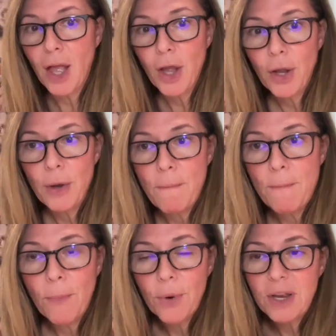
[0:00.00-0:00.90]
Good
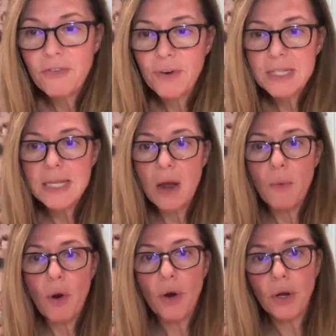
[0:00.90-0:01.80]
morning, friends.
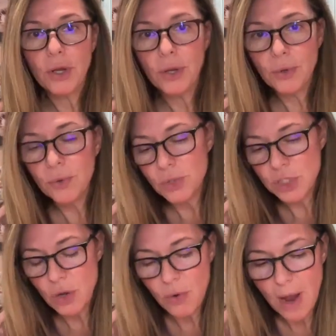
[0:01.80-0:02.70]
How are you?
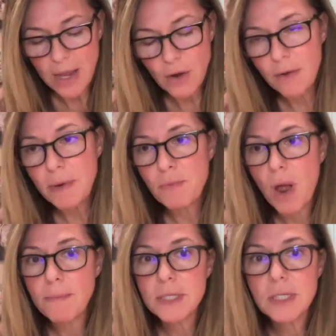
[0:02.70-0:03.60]
So, I know I've been
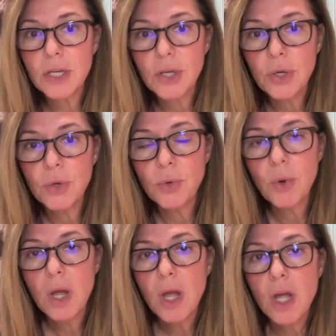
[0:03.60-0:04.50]
promising you
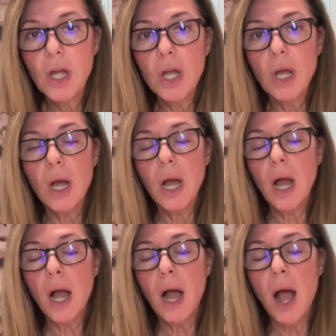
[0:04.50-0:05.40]

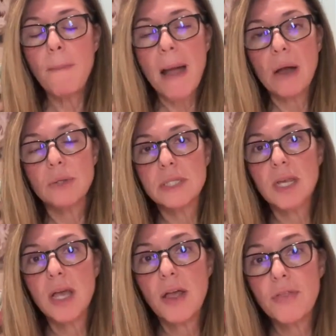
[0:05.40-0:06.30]
about
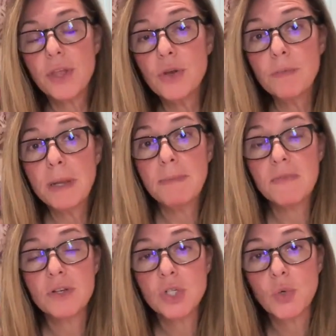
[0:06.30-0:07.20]
the new PB
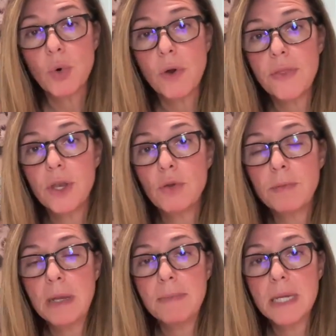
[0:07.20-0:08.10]
Restore and the new
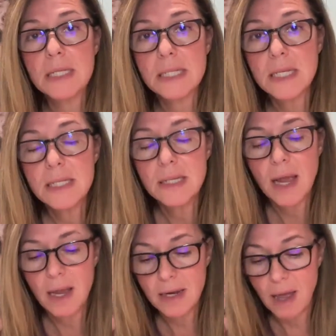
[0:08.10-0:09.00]
PB Assist,
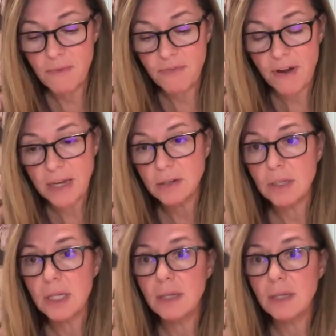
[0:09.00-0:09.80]
and I'm finally